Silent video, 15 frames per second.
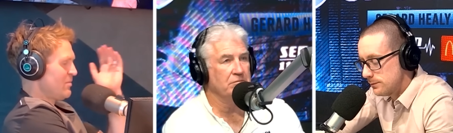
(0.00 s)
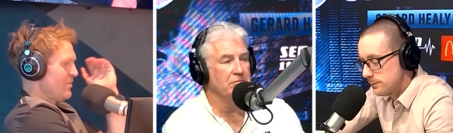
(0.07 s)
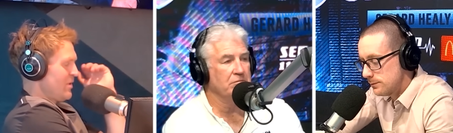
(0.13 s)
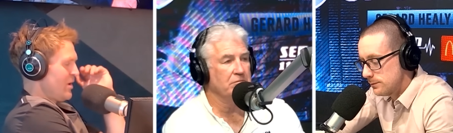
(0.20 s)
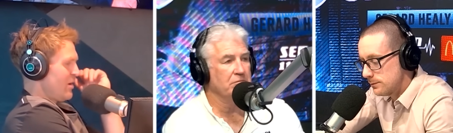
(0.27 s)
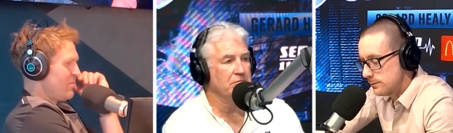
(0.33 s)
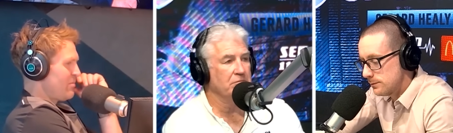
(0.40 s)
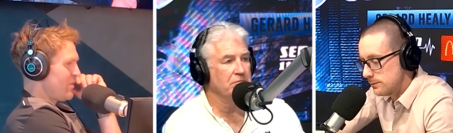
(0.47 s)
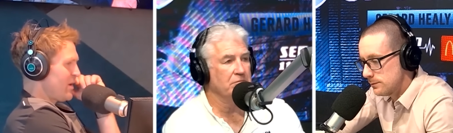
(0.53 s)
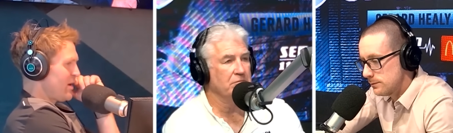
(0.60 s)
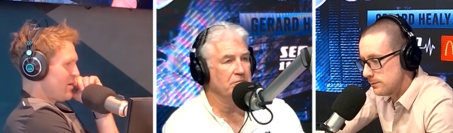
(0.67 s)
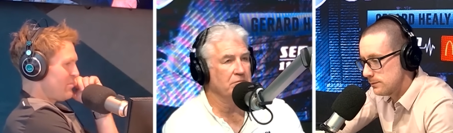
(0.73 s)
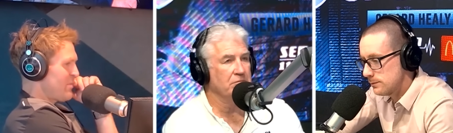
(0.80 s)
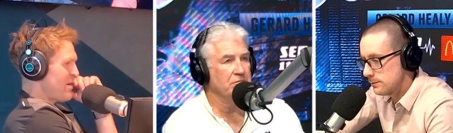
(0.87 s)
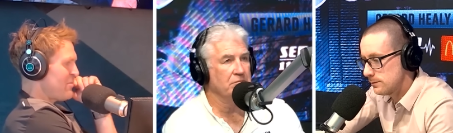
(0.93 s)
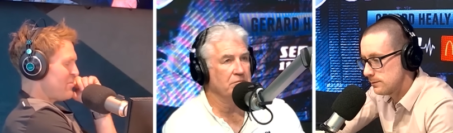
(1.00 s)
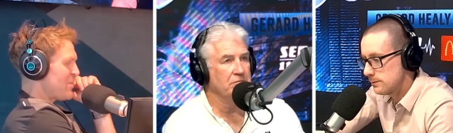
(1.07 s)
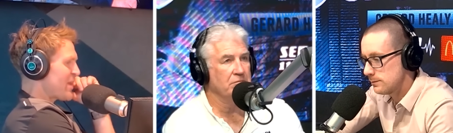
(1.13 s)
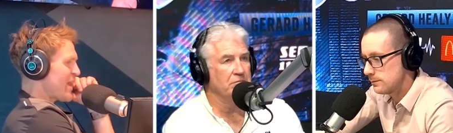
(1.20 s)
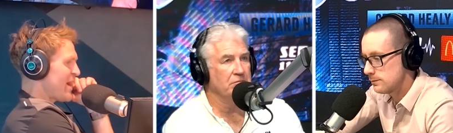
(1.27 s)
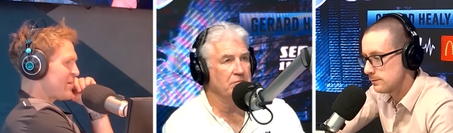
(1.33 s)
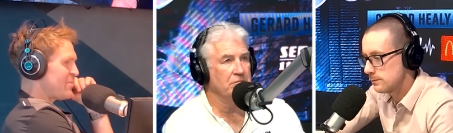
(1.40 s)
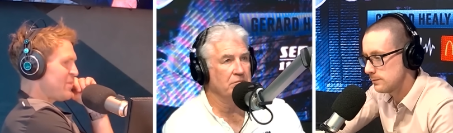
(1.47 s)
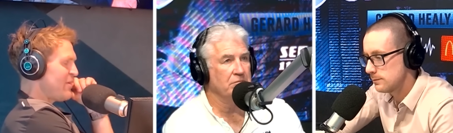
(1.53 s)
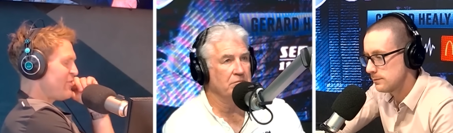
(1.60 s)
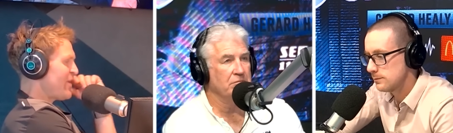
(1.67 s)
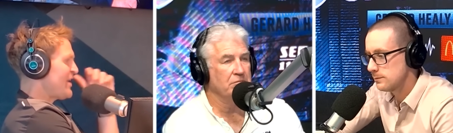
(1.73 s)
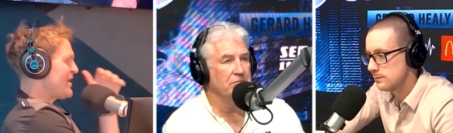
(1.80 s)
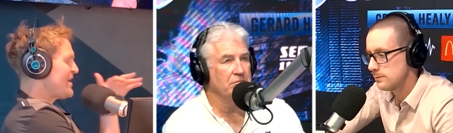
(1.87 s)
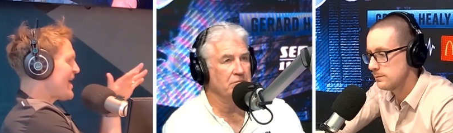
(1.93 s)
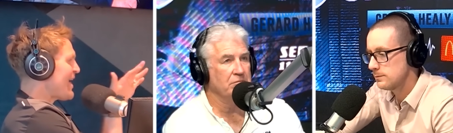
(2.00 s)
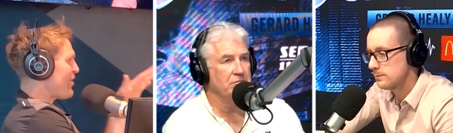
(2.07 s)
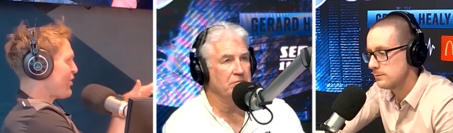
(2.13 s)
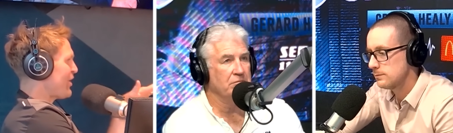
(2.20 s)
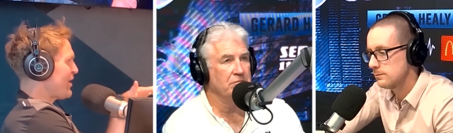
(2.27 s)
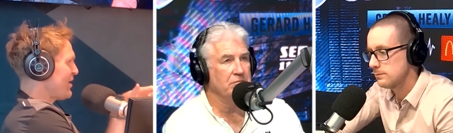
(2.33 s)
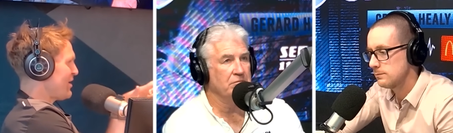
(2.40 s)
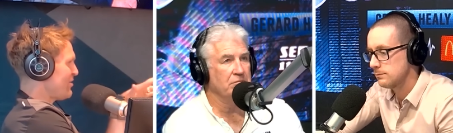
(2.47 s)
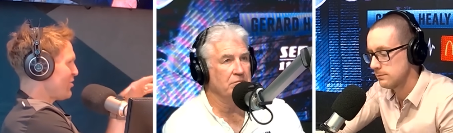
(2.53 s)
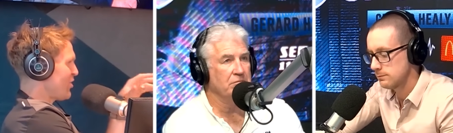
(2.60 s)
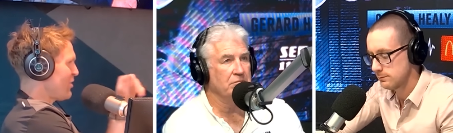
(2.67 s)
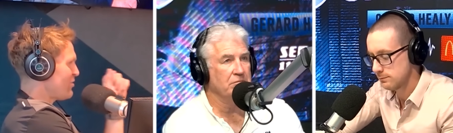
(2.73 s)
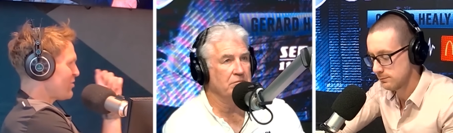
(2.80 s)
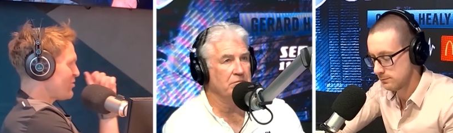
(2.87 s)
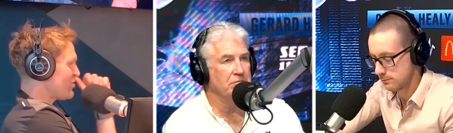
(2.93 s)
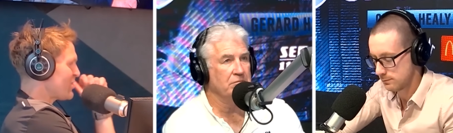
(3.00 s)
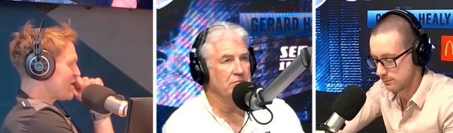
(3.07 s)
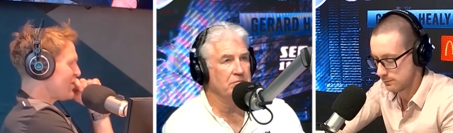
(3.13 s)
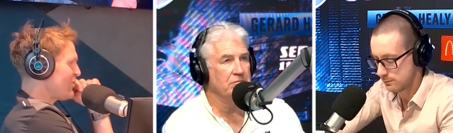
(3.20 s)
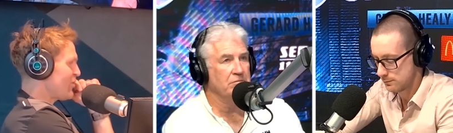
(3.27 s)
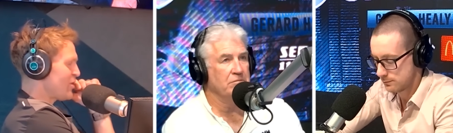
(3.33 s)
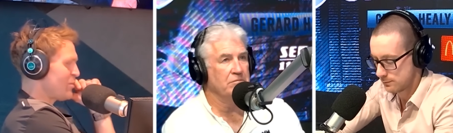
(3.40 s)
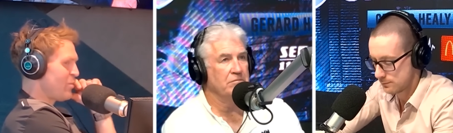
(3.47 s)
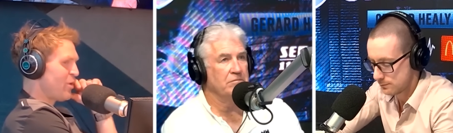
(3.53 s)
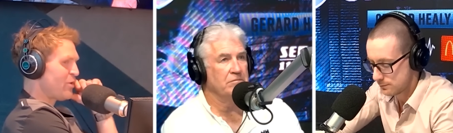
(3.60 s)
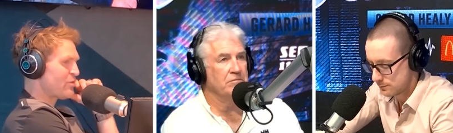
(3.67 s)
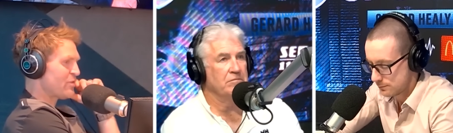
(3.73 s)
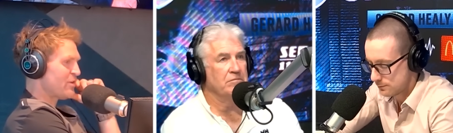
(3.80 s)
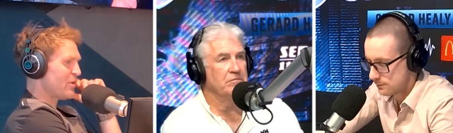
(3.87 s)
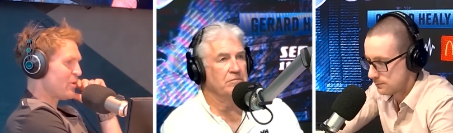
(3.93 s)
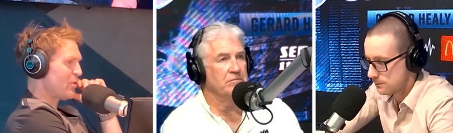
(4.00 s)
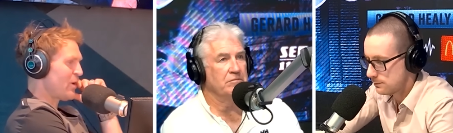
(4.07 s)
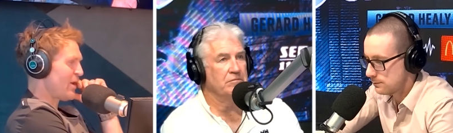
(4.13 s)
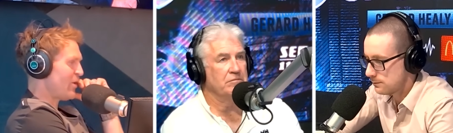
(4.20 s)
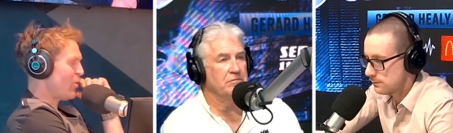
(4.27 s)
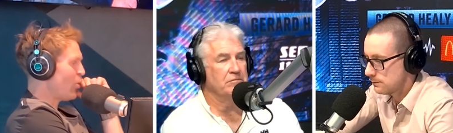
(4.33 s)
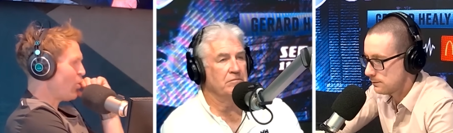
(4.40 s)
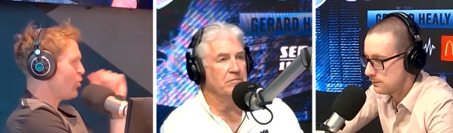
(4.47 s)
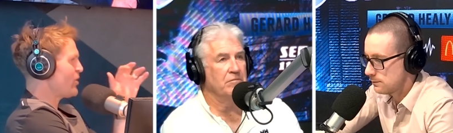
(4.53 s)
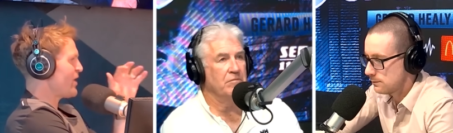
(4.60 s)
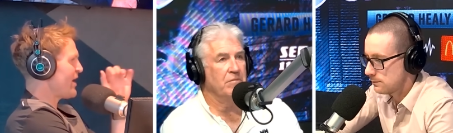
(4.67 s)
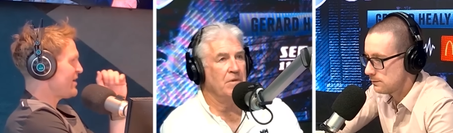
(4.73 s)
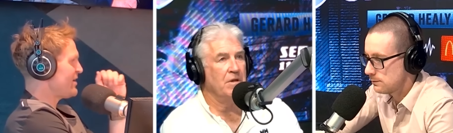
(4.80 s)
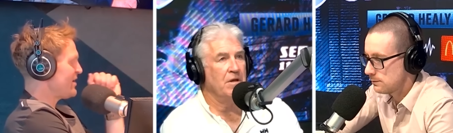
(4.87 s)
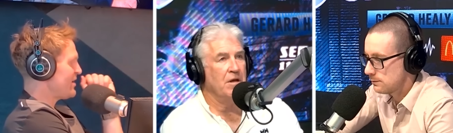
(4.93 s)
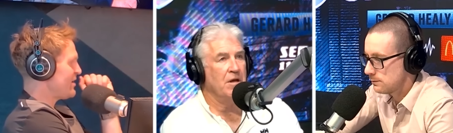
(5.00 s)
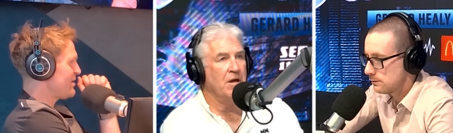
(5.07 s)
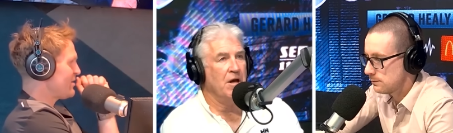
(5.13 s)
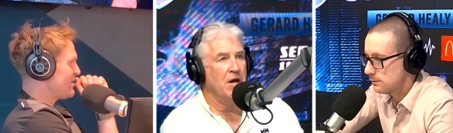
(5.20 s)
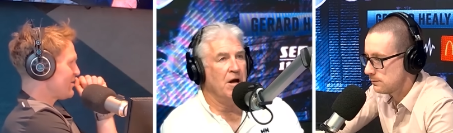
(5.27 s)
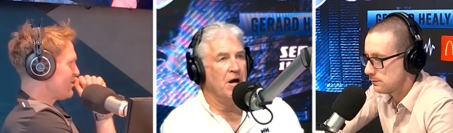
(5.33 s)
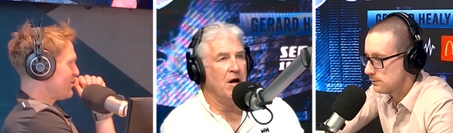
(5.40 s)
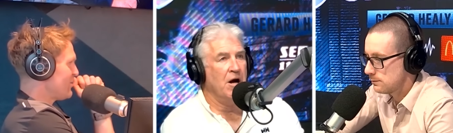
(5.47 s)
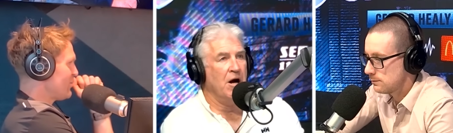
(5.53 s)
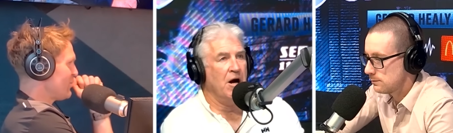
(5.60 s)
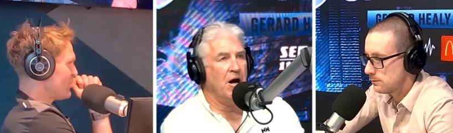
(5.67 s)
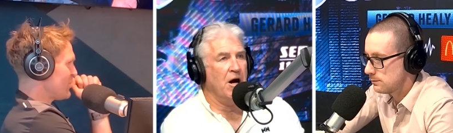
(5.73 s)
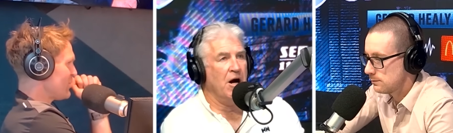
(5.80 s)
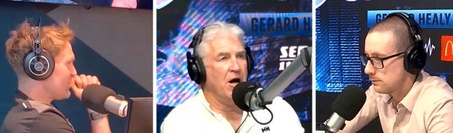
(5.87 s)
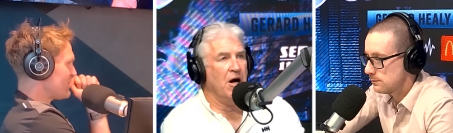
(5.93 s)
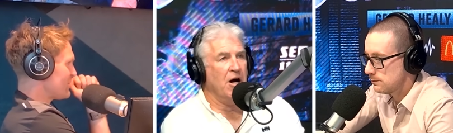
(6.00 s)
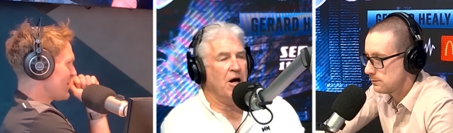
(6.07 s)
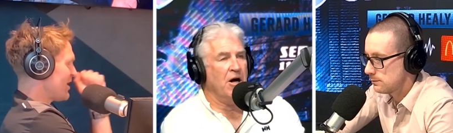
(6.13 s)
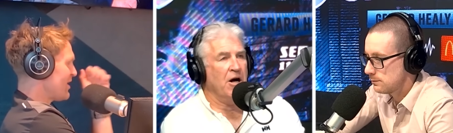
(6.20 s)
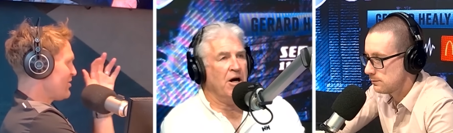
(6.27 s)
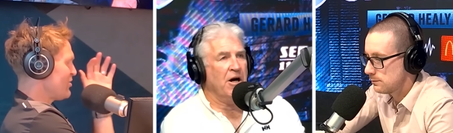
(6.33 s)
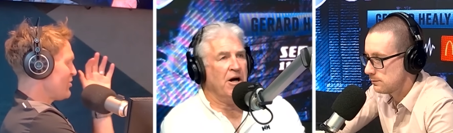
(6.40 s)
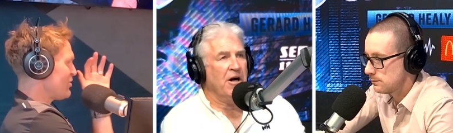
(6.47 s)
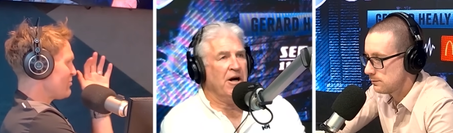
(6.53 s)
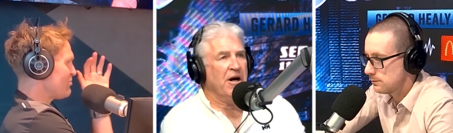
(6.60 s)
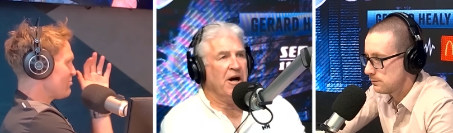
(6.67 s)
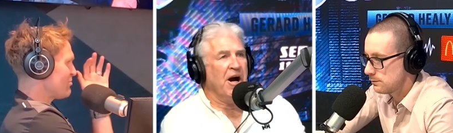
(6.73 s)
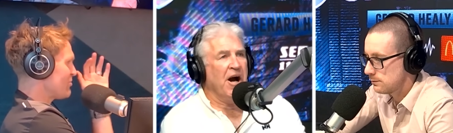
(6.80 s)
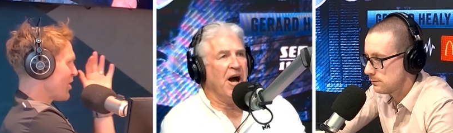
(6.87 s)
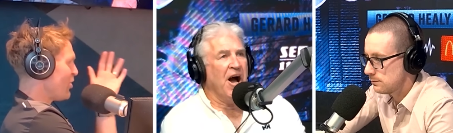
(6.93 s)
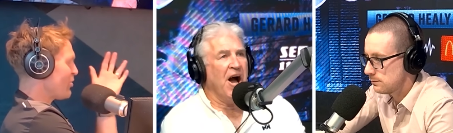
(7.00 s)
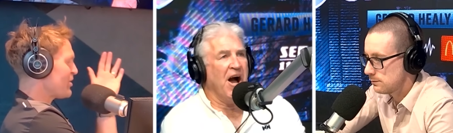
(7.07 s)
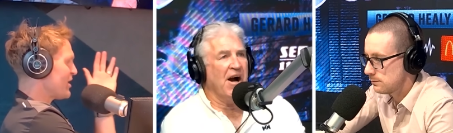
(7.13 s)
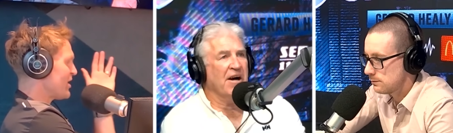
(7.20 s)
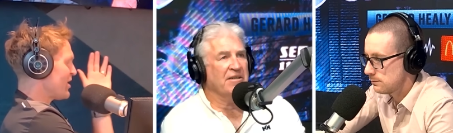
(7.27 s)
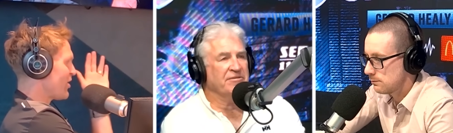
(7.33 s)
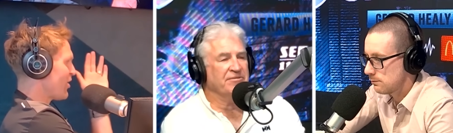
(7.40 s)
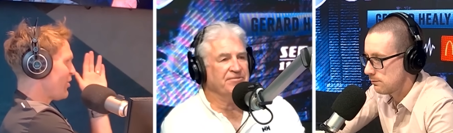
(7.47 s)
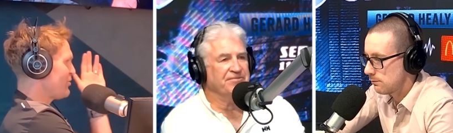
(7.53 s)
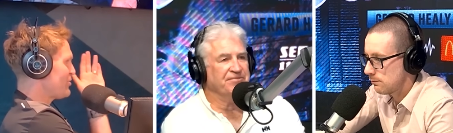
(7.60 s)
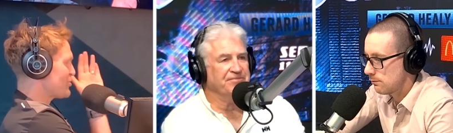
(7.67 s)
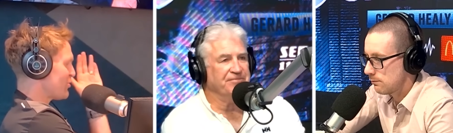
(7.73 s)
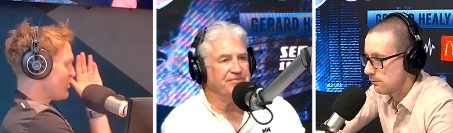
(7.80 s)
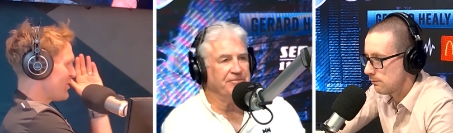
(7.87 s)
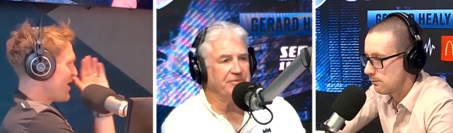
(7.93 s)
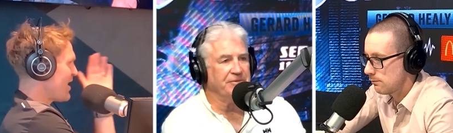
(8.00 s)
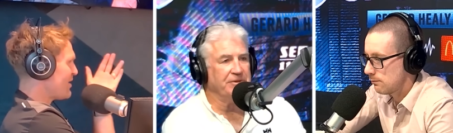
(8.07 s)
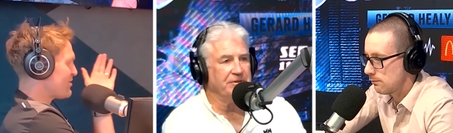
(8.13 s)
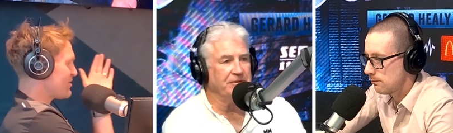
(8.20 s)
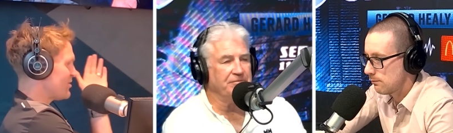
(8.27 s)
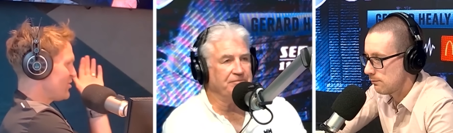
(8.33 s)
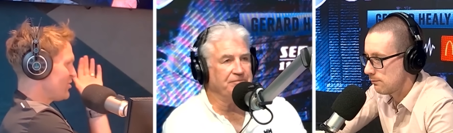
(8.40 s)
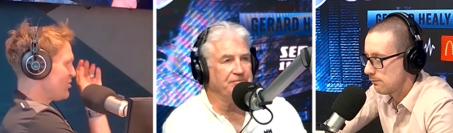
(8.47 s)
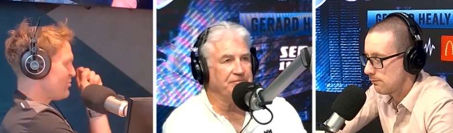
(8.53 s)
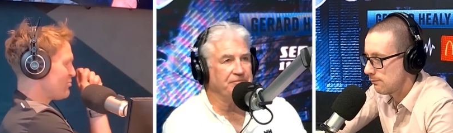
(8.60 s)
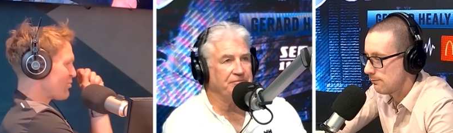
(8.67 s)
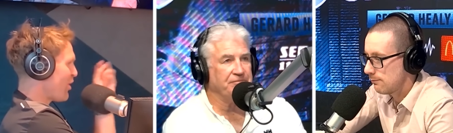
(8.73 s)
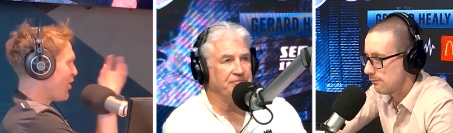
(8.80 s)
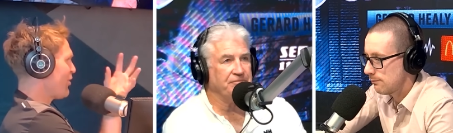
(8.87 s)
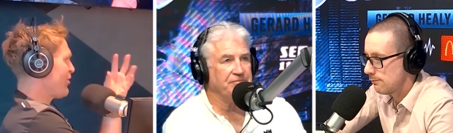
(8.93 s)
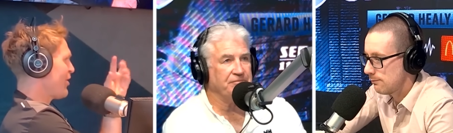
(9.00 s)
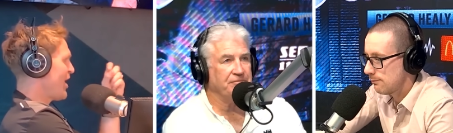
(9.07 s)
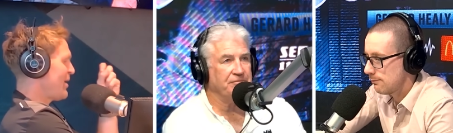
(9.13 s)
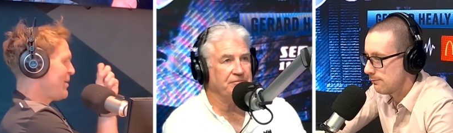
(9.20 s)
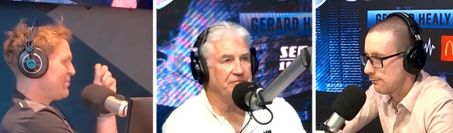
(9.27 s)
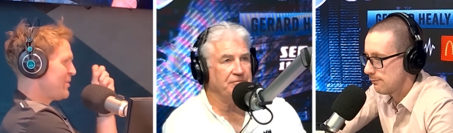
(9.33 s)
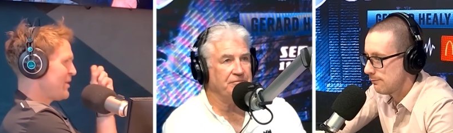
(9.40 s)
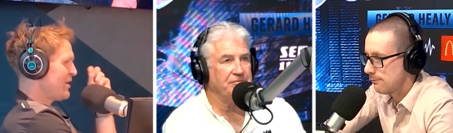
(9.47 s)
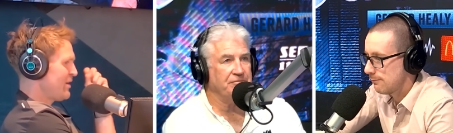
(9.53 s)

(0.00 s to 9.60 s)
Speaker 1: You know, uh, maybe McAdam. If they did nothing in terms of significant personnel, and all they did was get a new goal kicking coach or announce a new program,